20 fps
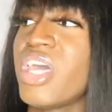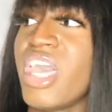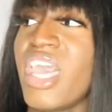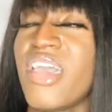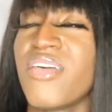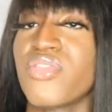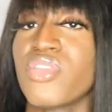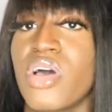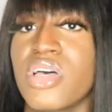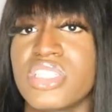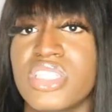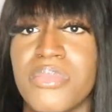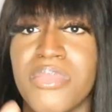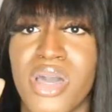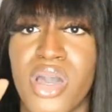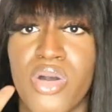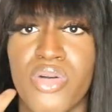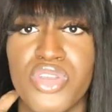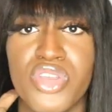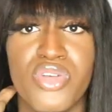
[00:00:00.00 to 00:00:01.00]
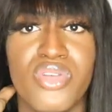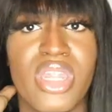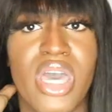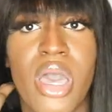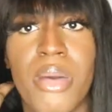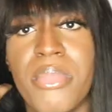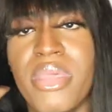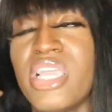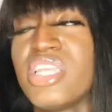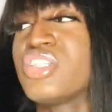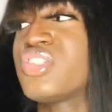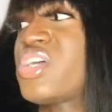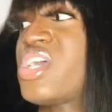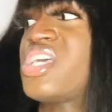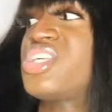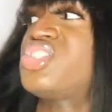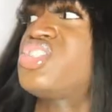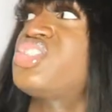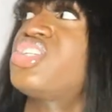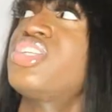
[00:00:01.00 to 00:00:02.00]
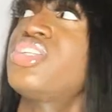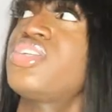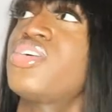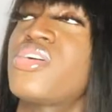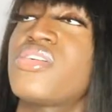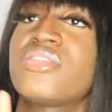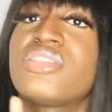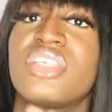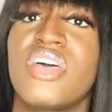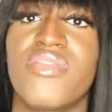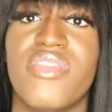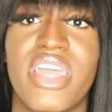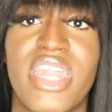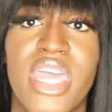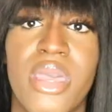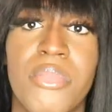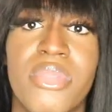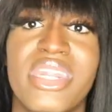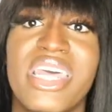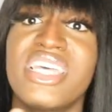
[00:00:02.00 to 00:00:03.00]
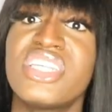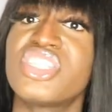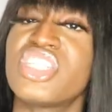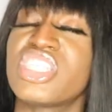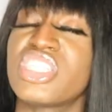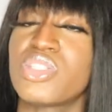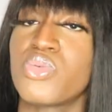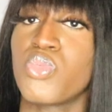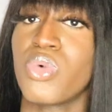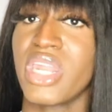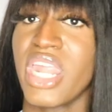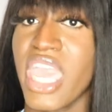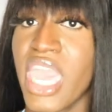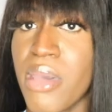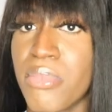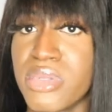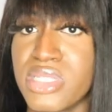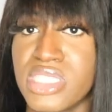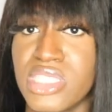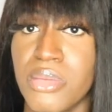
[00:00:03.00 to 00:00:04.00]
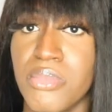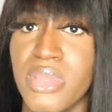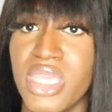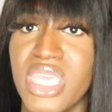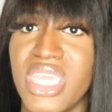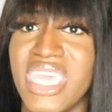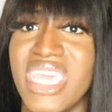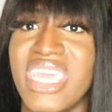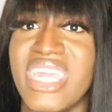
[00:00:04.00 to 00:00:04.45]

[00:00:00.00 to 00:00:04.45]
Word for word: to have thoughts about you not being transgender and stuff like that, but that's just what happened to me.